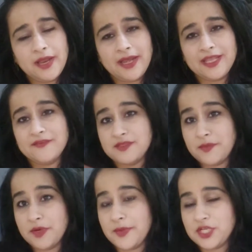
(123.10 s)
and gives a
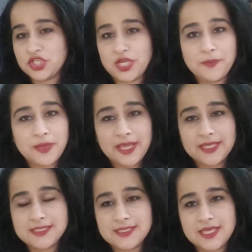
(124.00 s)
mermaid shape like
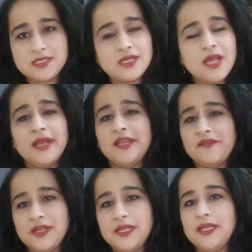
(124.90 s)
it says?
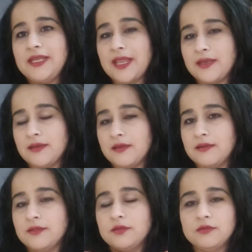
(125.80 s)
Definitely it can
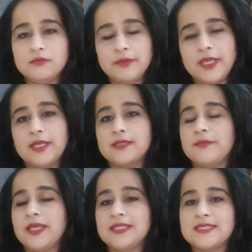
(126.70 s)

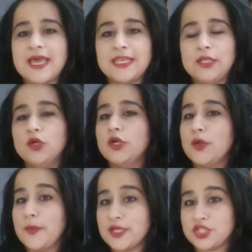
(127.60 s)
make the saree look
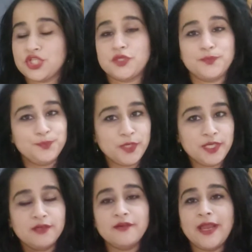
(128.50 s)
much
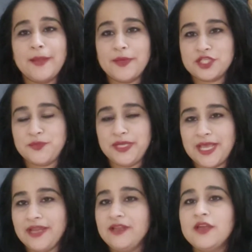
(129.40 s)
prettier and much
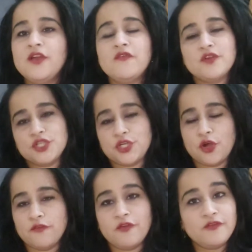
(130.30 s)
petite for sure,
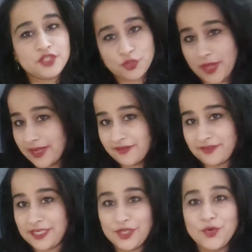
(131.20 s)
for which you can
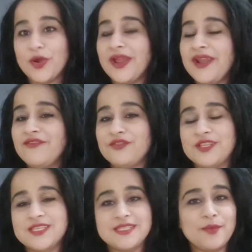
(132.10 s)
definitely go ahead for
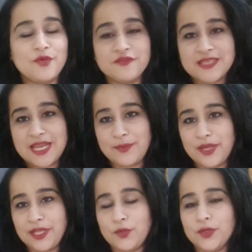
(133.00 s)
this type of saree
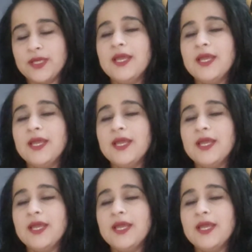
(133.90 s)
petticoat.